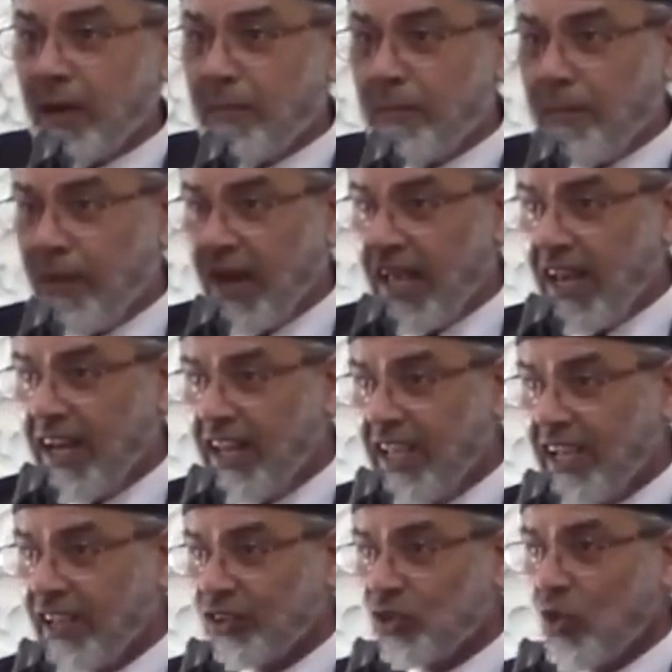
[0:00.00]

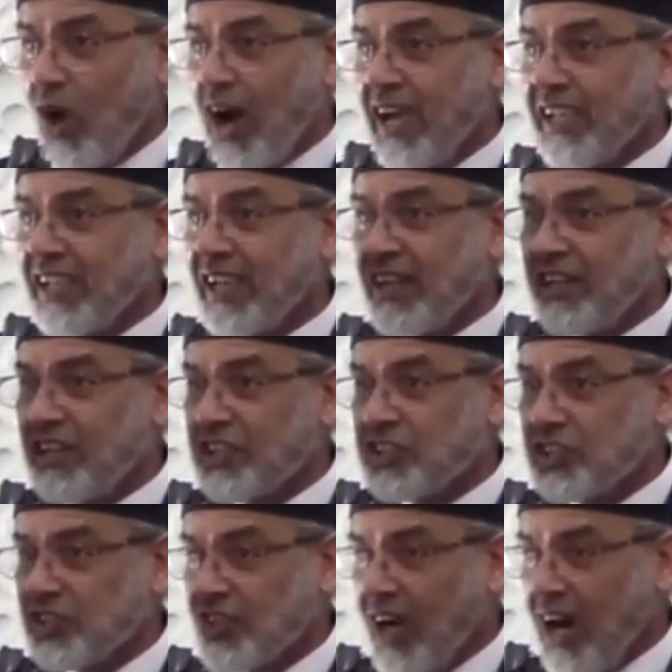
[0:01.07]
complaining so I can
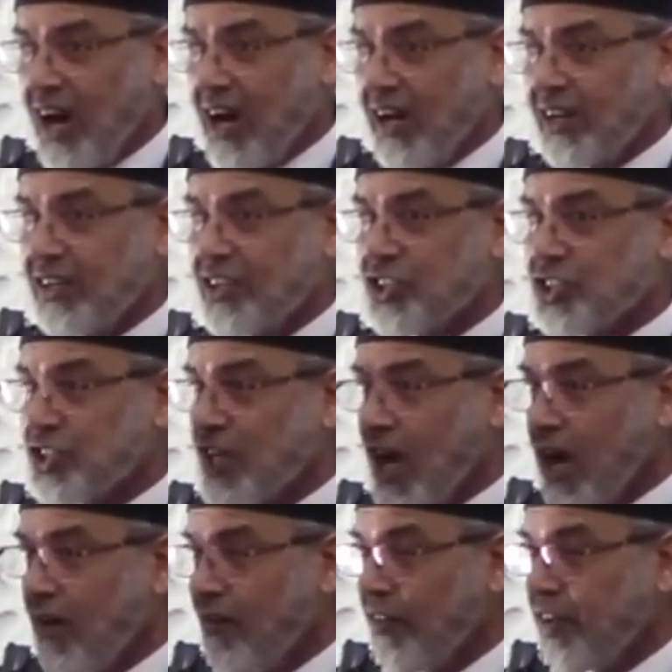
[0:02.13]
start
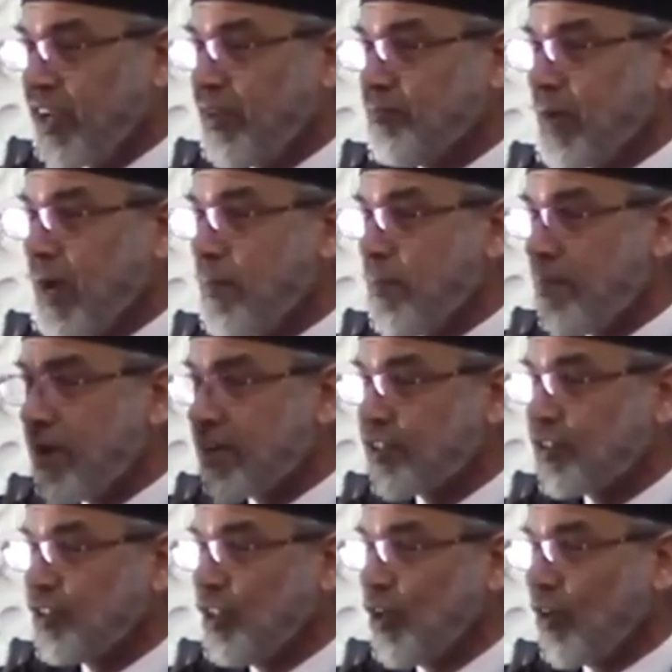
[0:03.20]
showering my
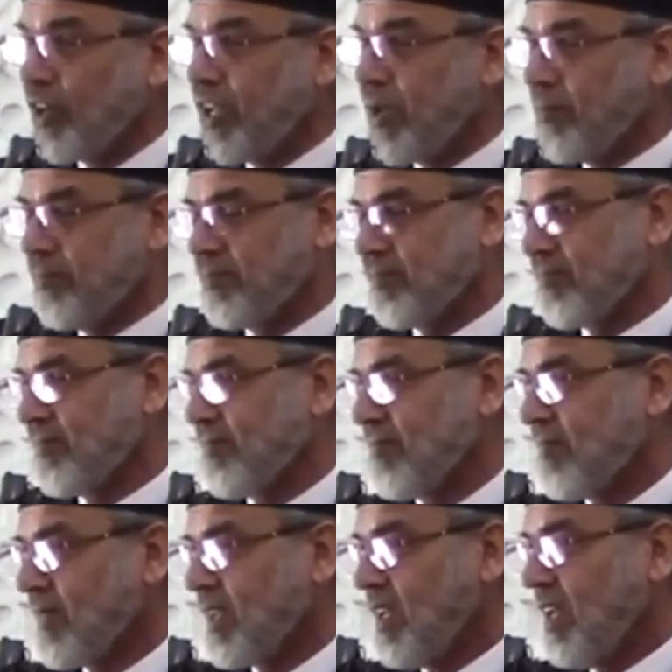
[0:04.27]
mercy on him.
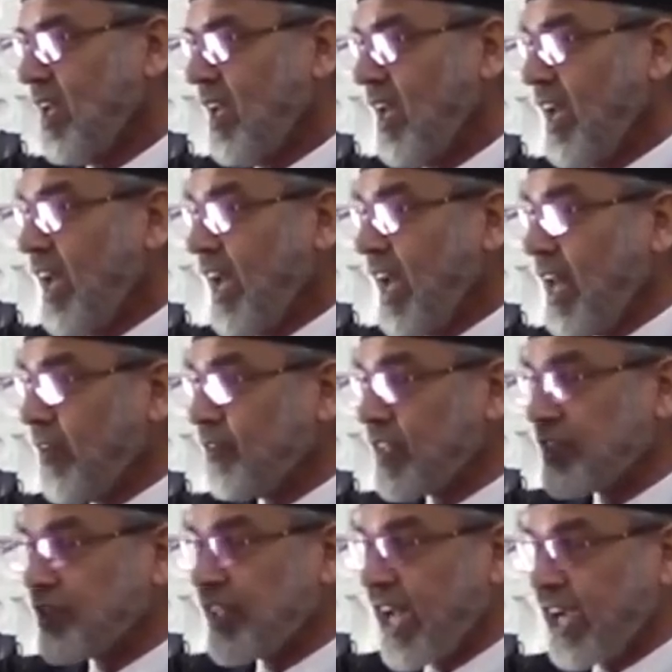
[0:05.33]
And if
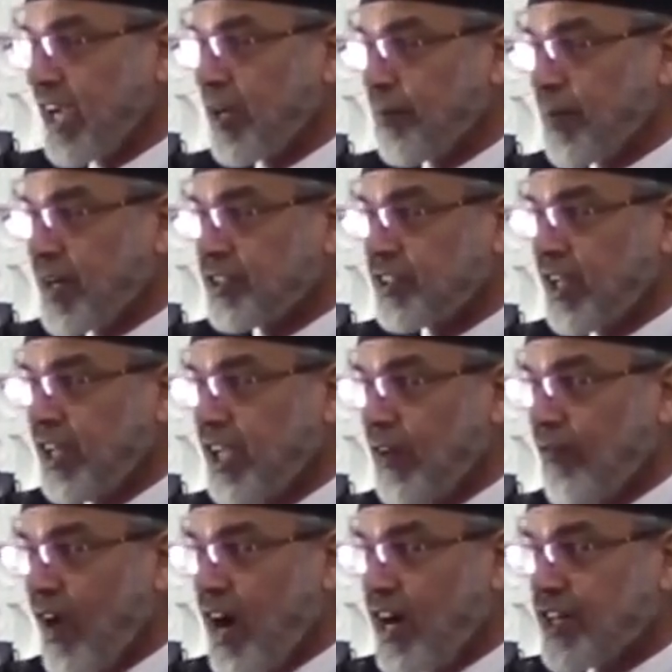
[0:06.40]
the second person, he
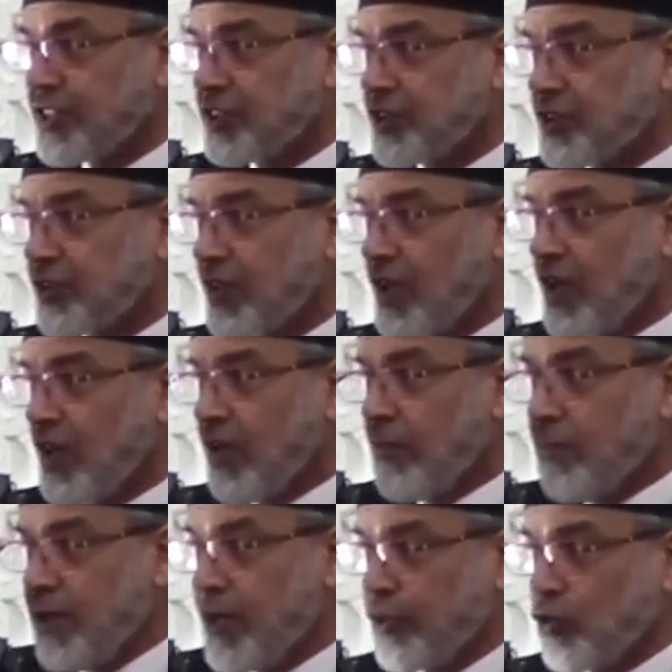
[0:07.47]
wants
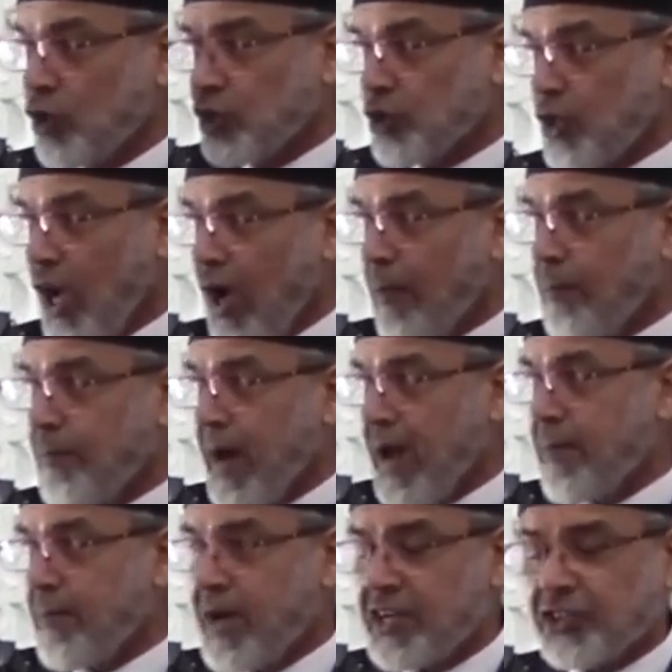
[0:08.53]
me to stop
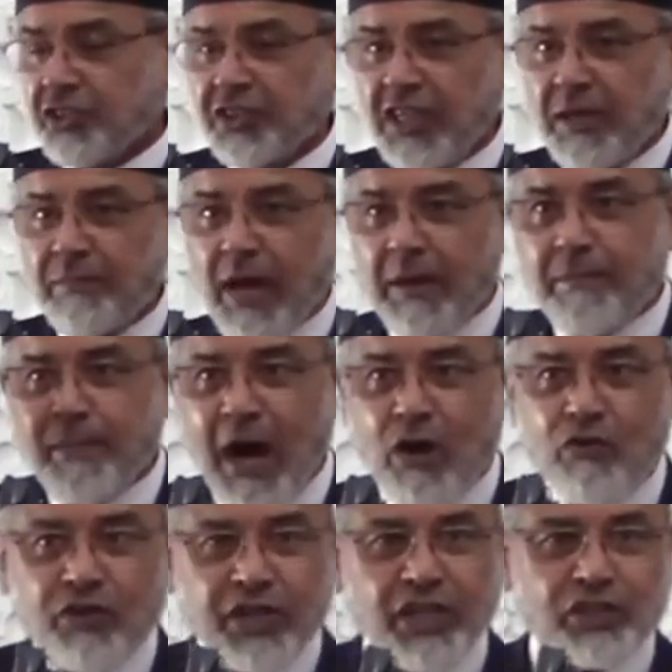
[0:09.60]
my mercy, my
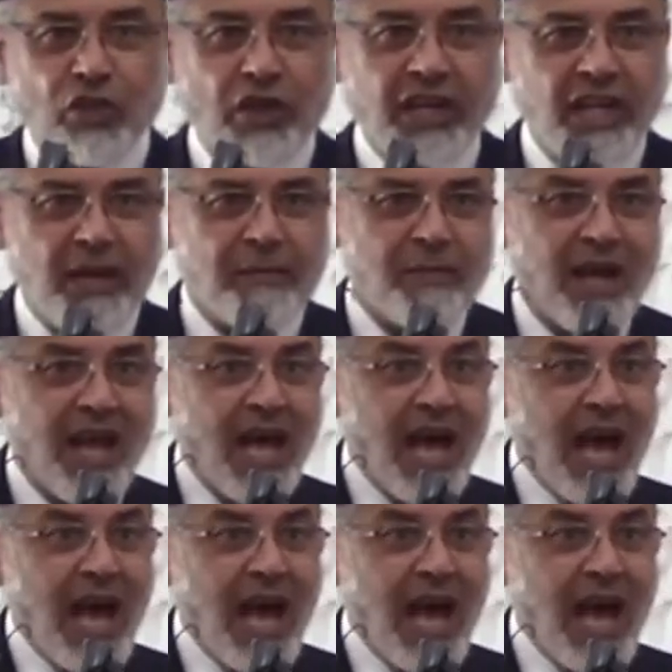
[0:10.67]
bounties on him,